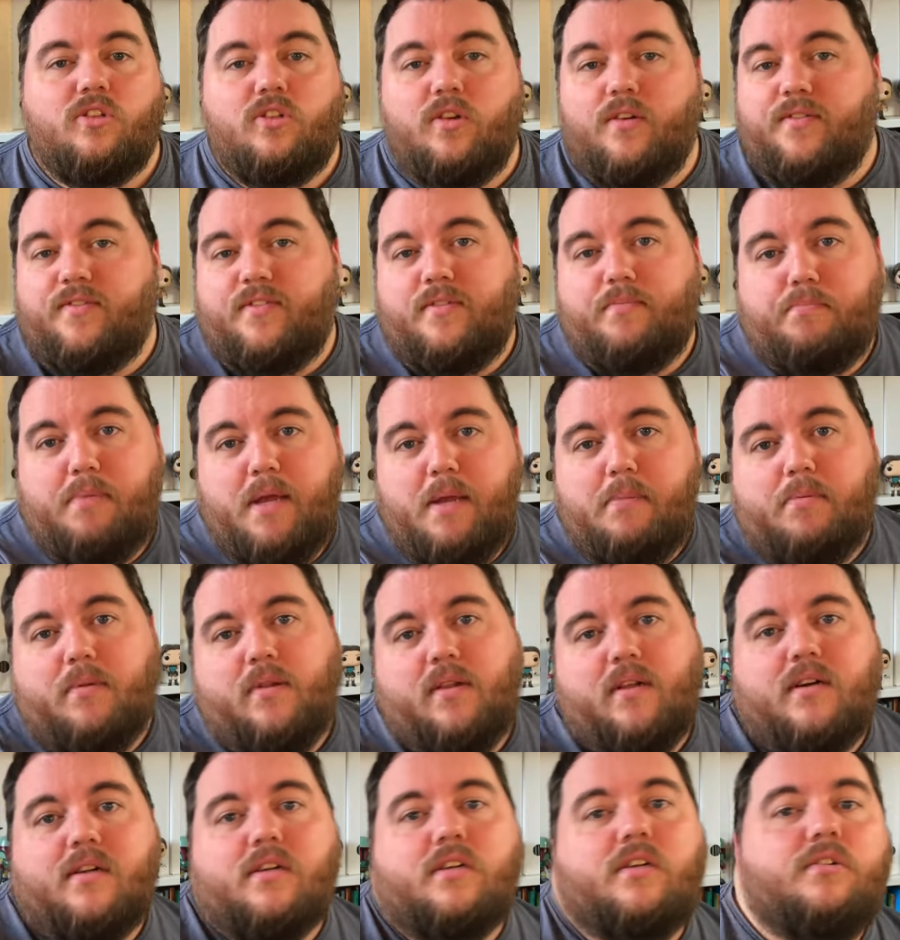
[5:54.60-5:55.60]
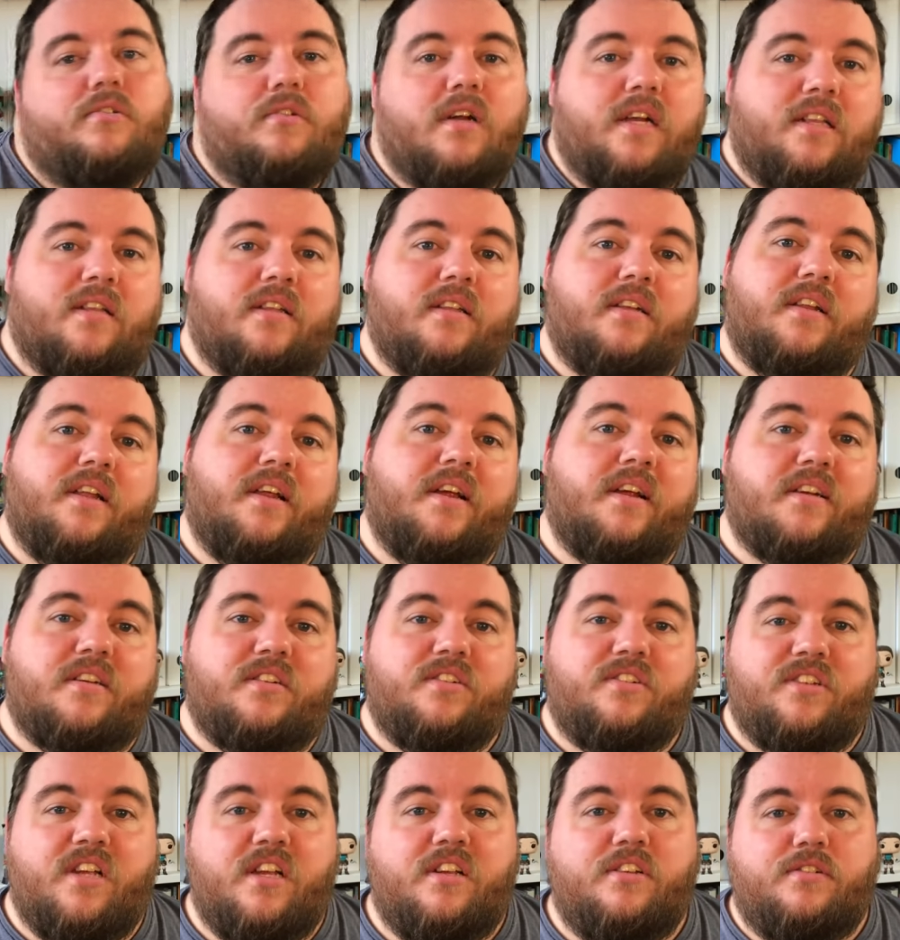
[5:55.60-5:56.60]
So if people are correct in their
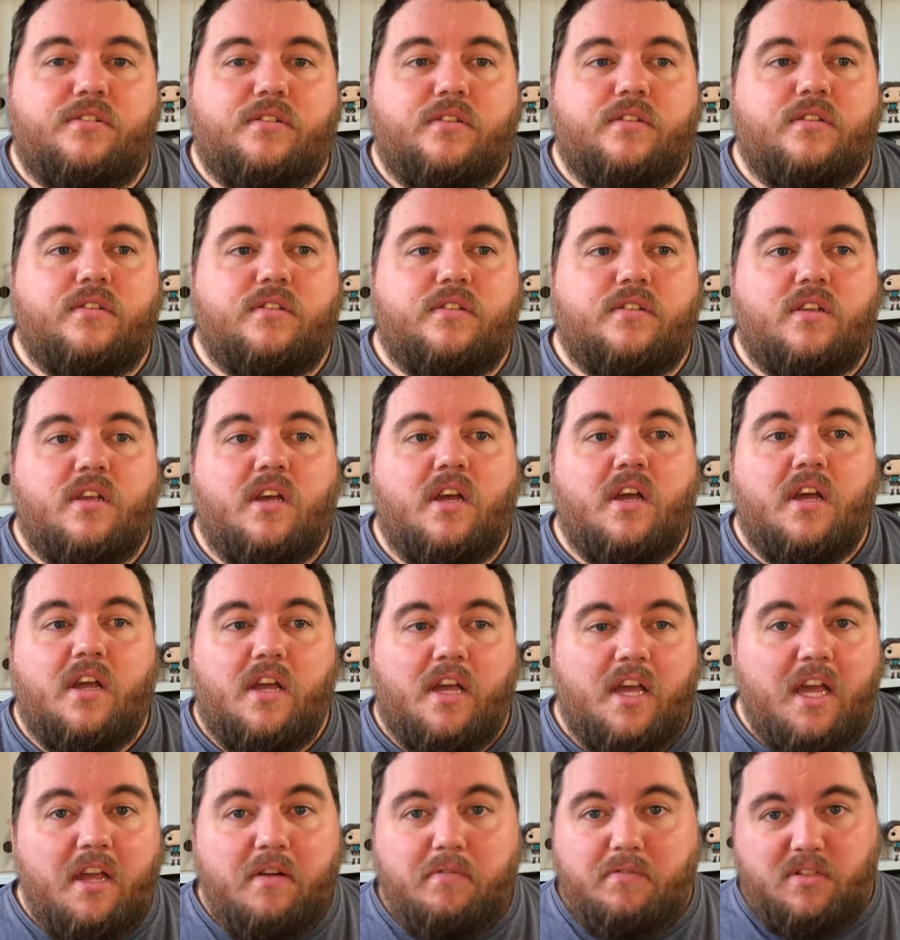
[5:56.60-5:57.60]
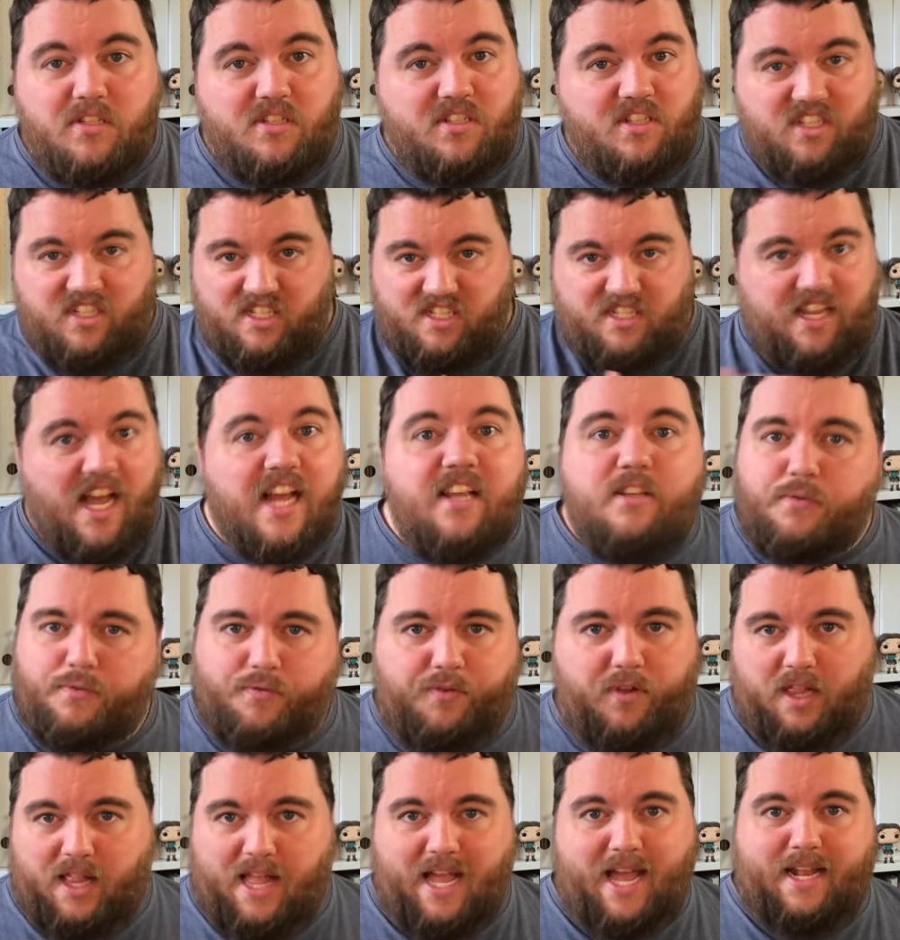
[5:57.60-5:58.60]
accusations, he was
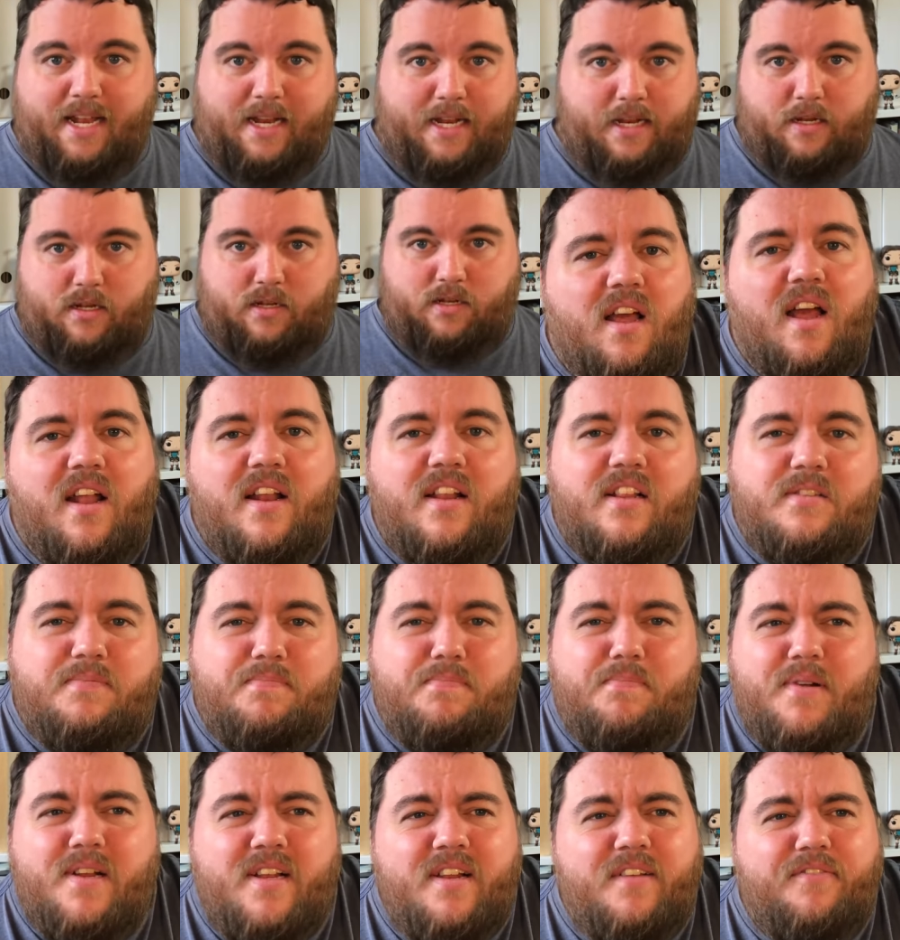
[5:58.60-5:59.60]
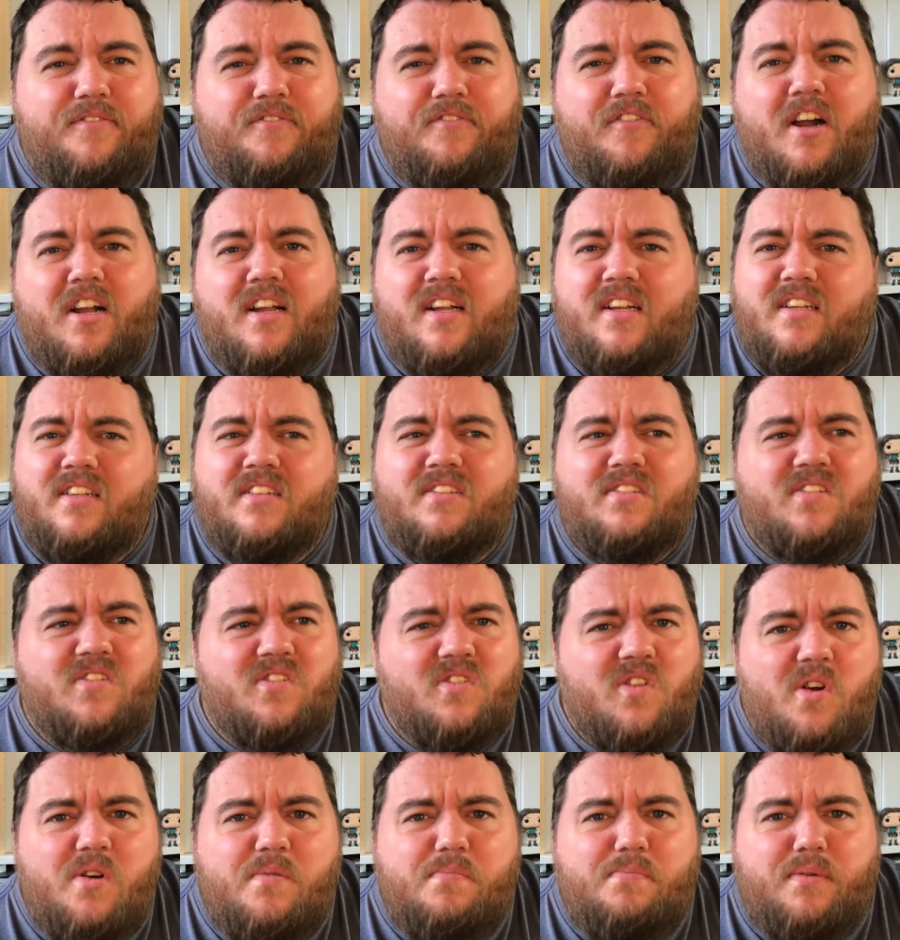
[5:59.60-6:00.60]
successful at it. And it's pretty fucking
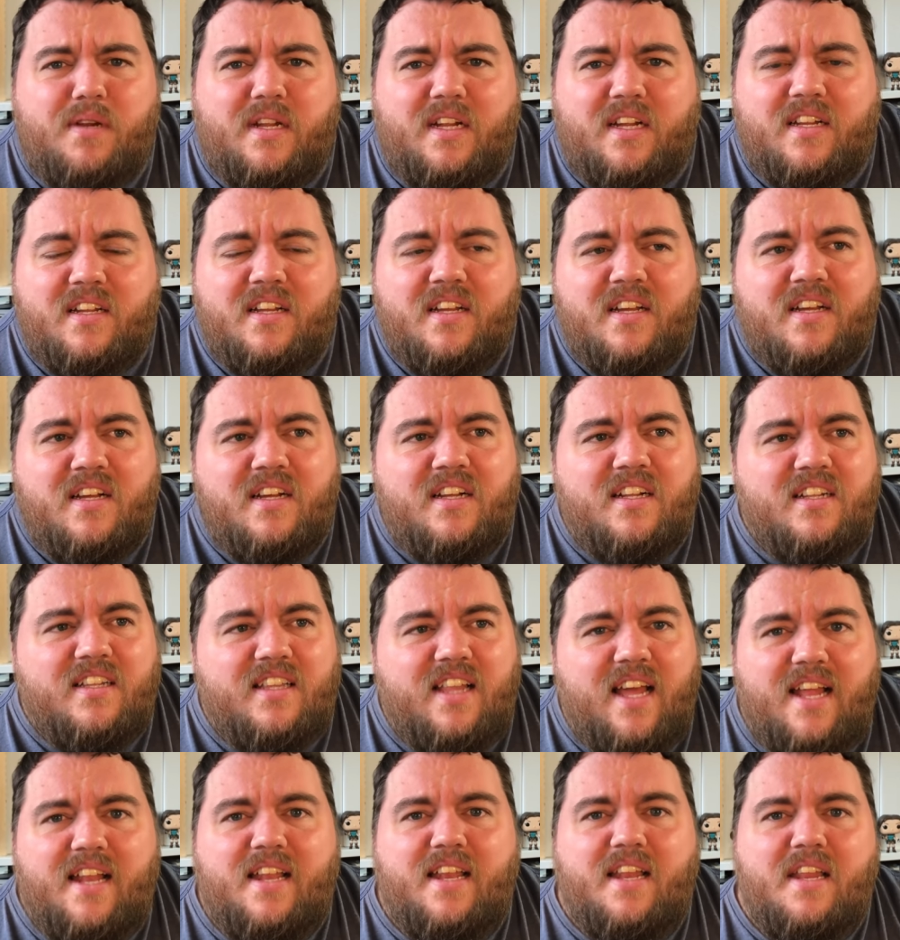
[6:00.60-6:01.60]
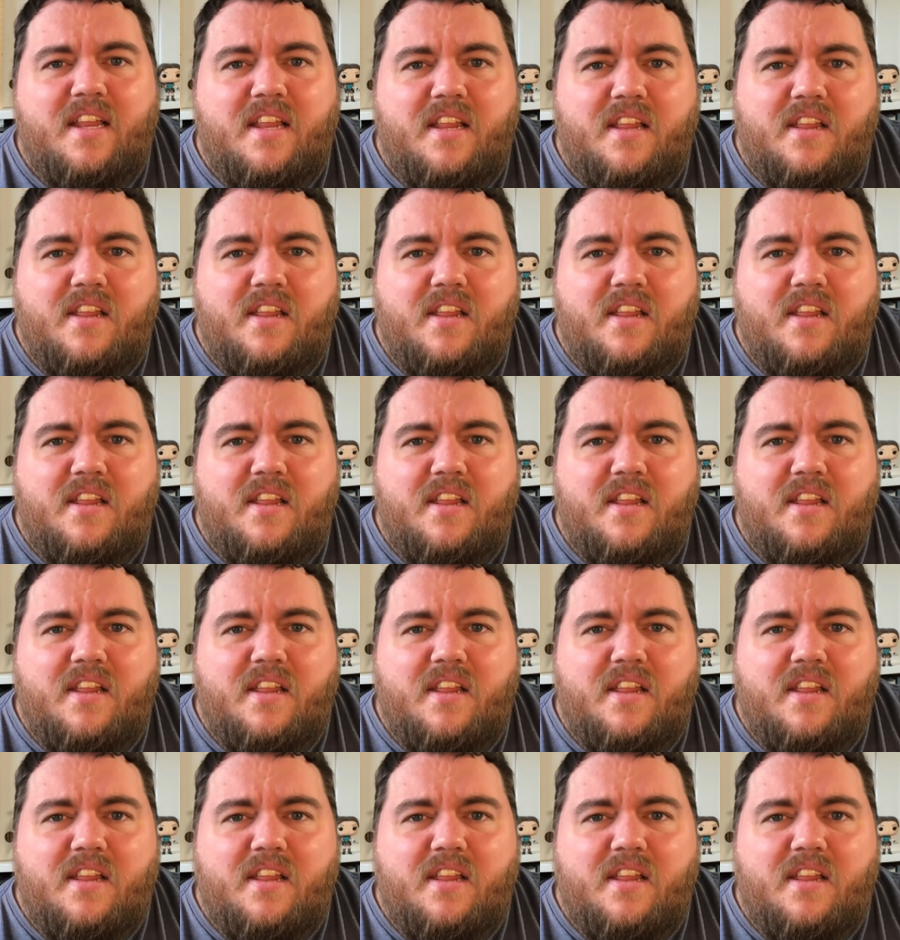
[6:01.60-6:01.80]
disturbing that